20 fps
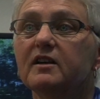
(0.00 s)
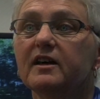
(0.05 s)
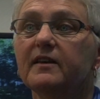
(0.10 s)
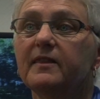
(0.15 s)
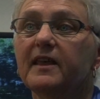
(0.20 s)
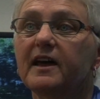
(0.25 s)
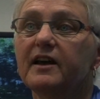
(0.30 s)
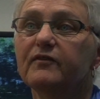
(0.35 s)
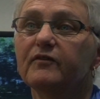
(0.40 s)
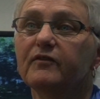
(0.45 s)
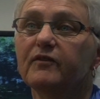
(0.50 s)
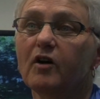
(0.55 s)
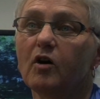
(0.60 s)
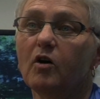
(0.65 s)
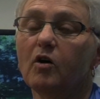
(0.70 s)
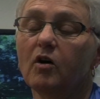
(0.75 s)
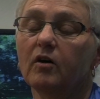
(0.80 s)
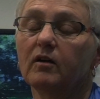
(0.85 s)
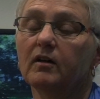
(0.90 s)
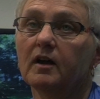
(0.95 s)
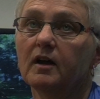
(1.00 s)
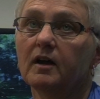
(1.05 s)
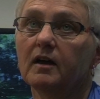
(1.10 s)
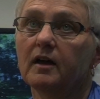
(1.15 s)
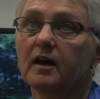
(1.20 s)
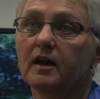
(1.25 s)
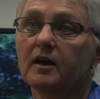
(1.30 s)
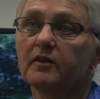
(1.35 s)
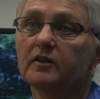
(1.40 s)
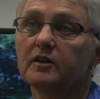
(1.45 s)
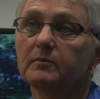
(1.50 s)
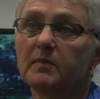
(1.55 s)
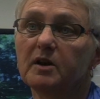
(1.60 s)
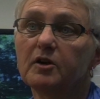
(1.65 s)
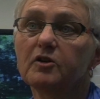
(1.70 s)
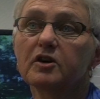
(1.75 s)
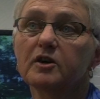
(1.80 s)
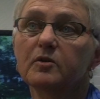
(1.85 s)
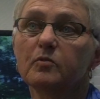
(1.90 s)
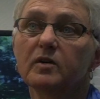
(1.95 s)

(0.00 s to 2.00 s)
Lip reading: And the American